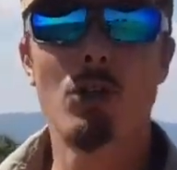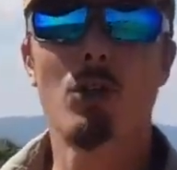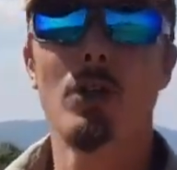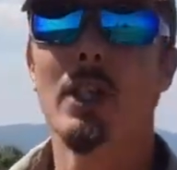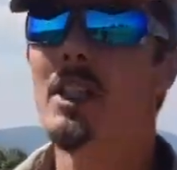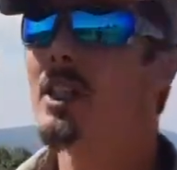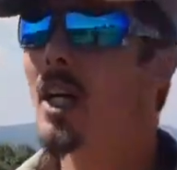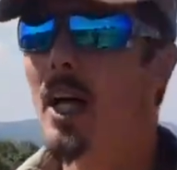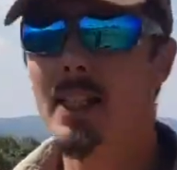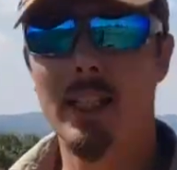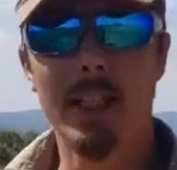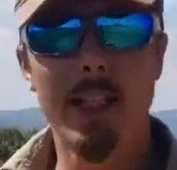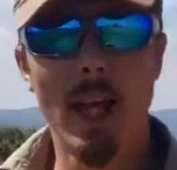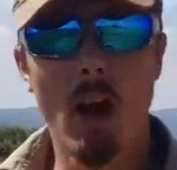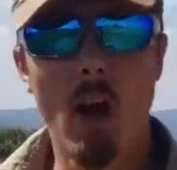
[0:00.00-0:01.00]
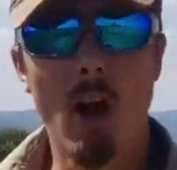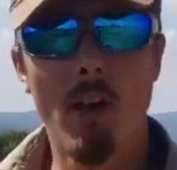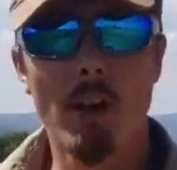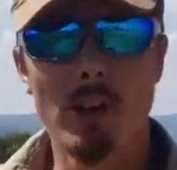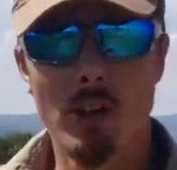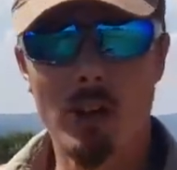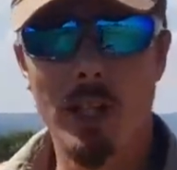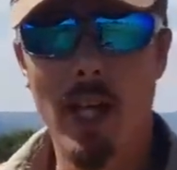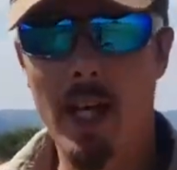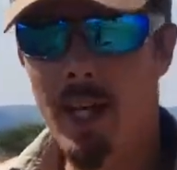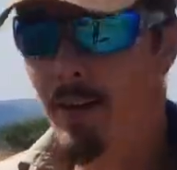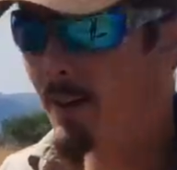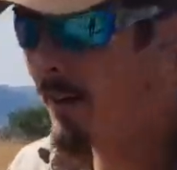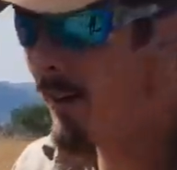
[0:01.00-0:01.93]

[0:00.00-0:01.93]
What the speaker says: to the size that they are today.